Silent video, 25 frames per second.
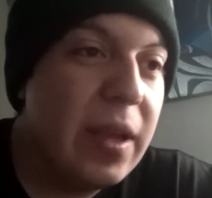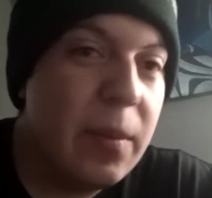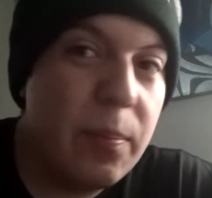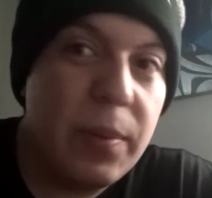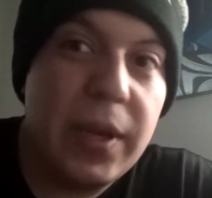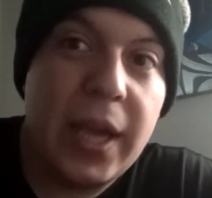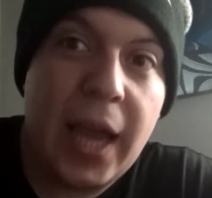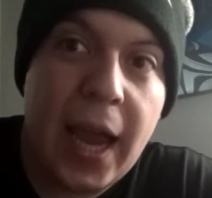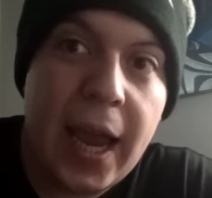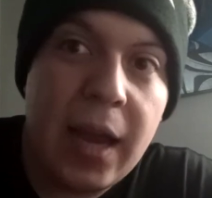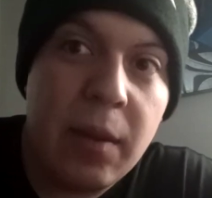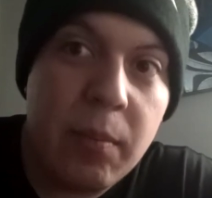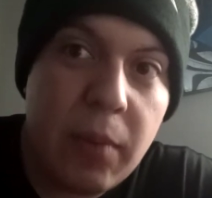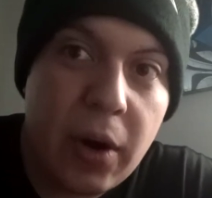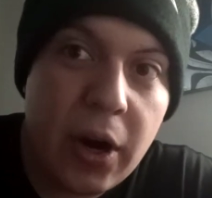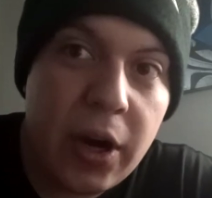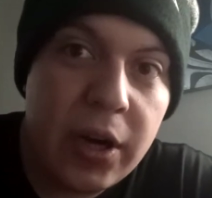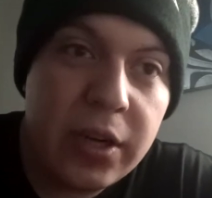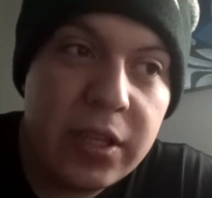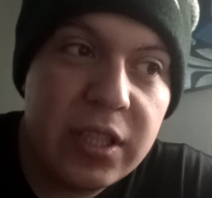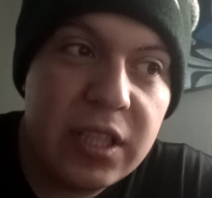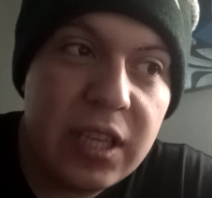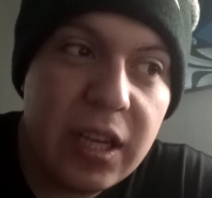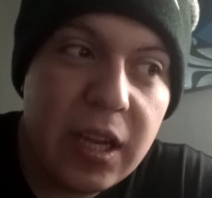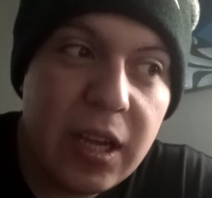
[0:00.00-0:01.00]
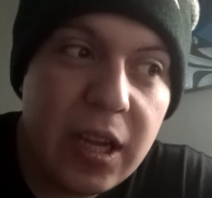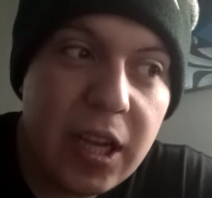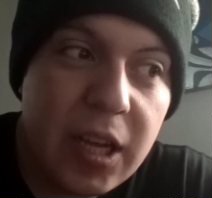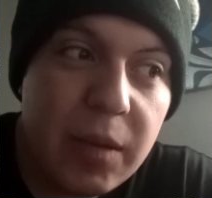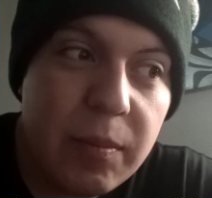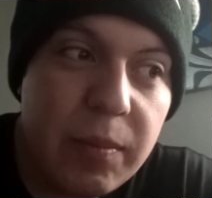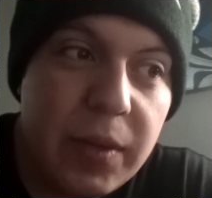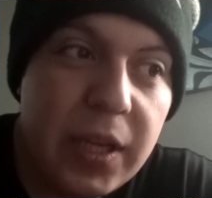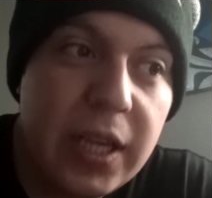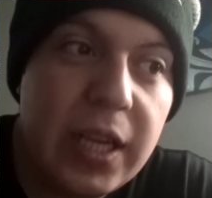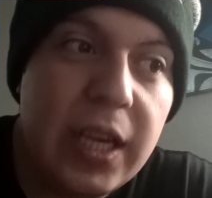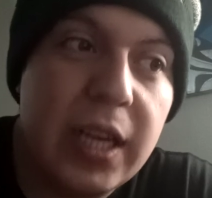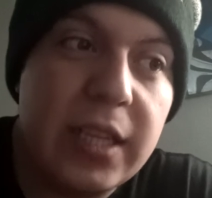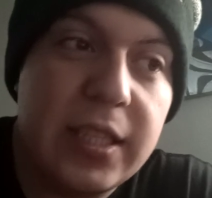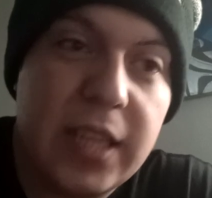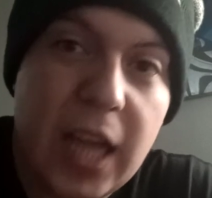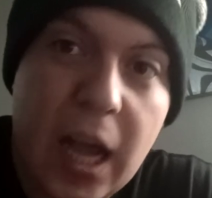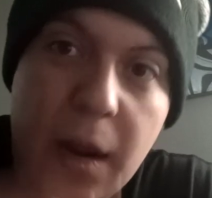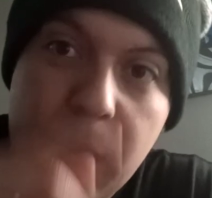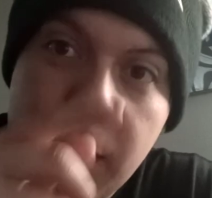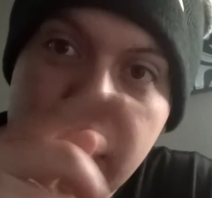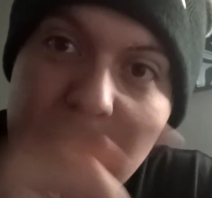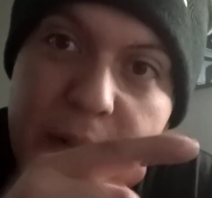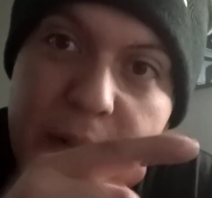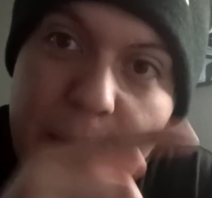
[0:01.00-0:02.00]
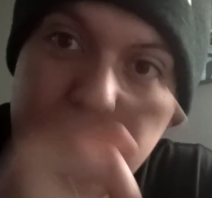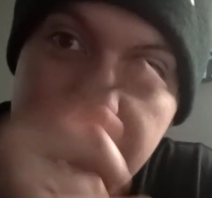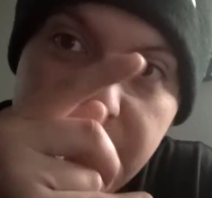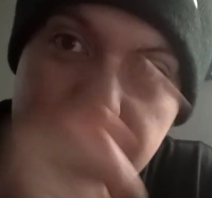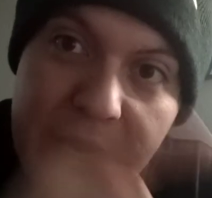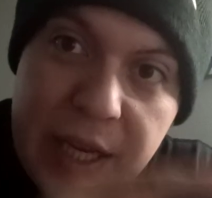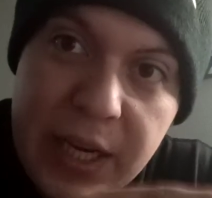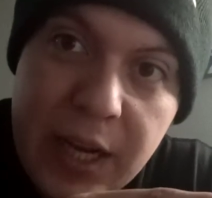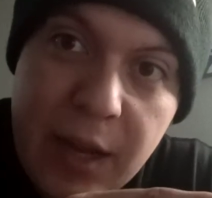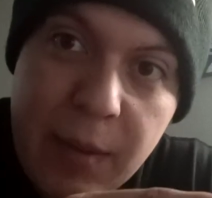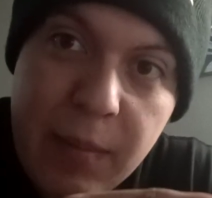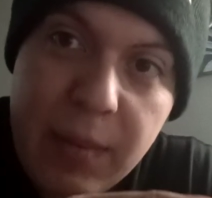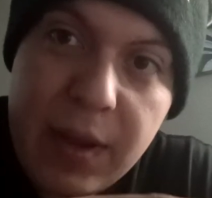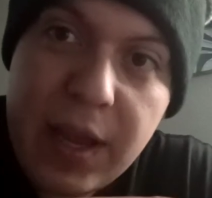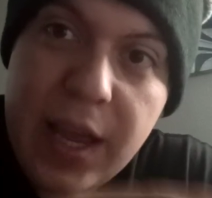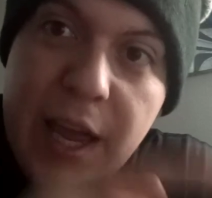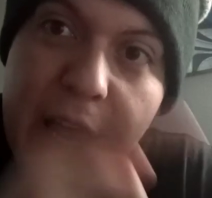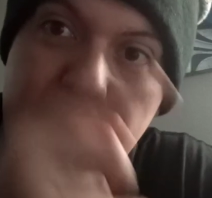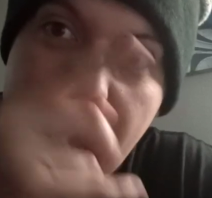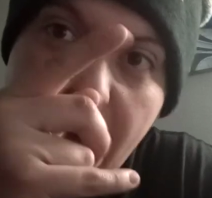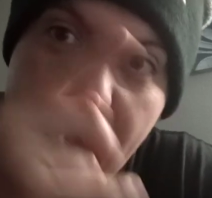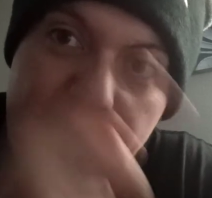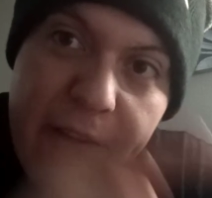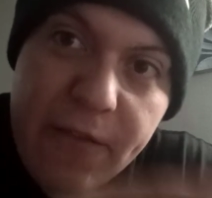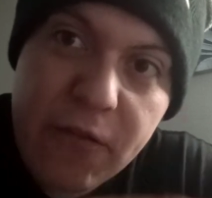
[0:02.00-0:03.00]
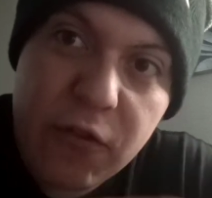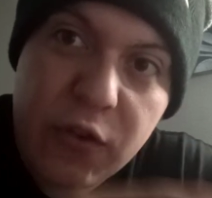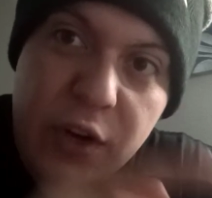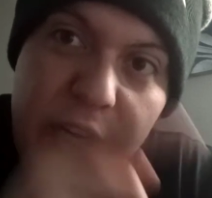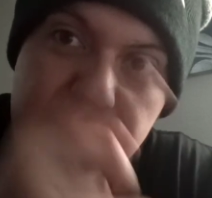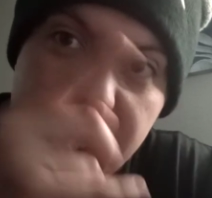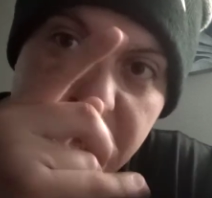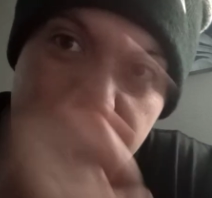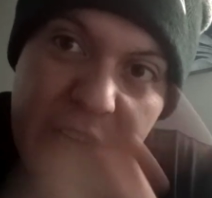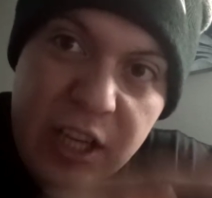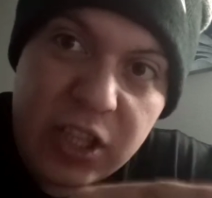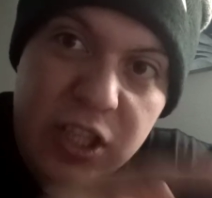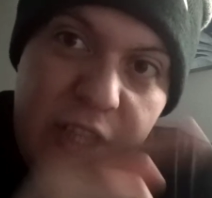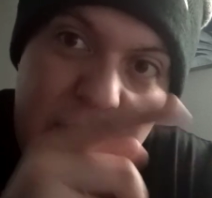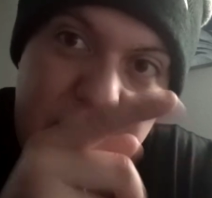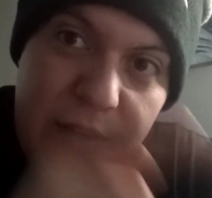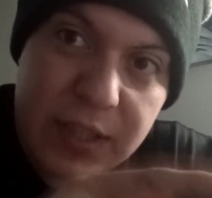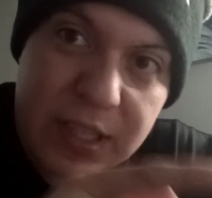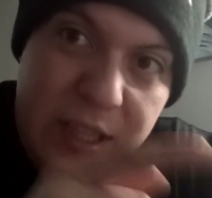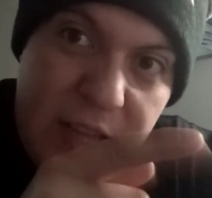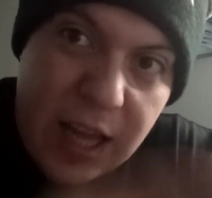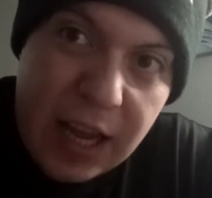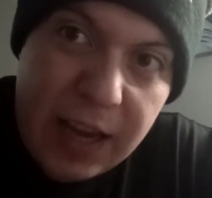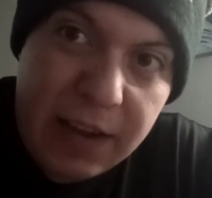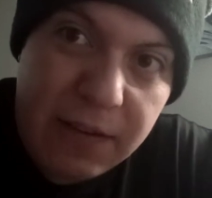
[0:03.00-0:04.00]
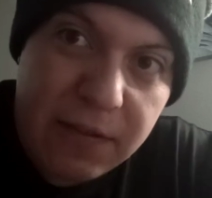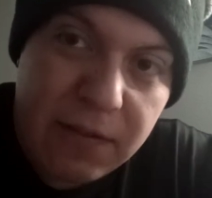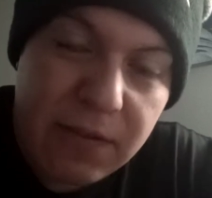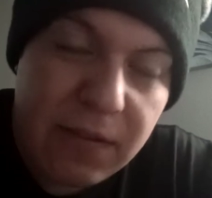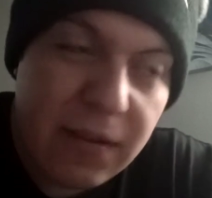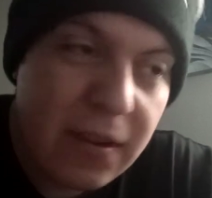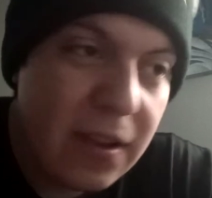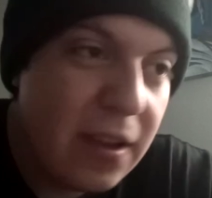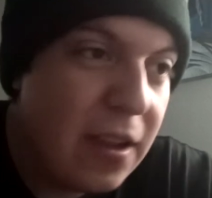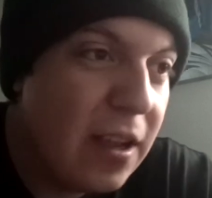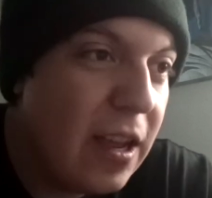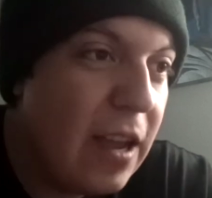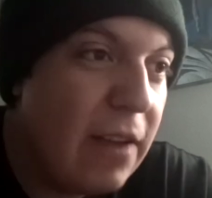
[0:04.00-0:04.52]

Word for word: behind bars because I'm going to beat him every inch of his life.